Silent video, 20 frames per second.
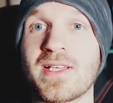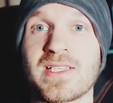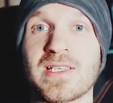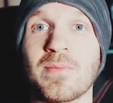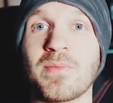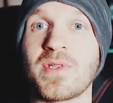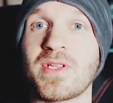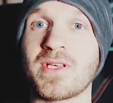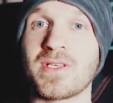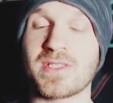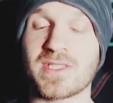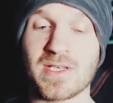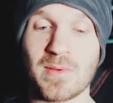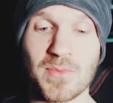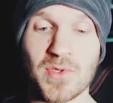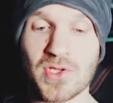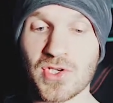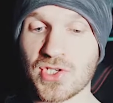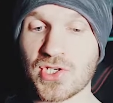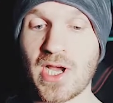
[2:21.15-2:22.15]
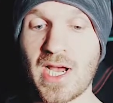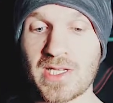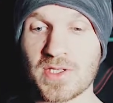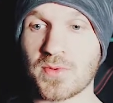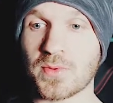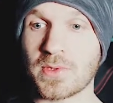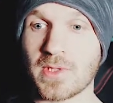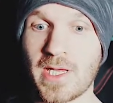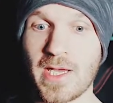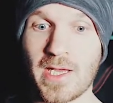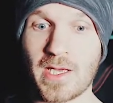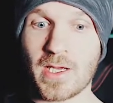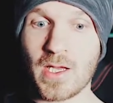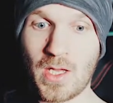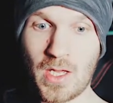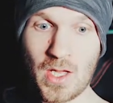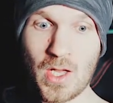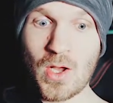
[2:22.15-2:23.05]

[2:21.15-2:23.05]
Some of the shots were like,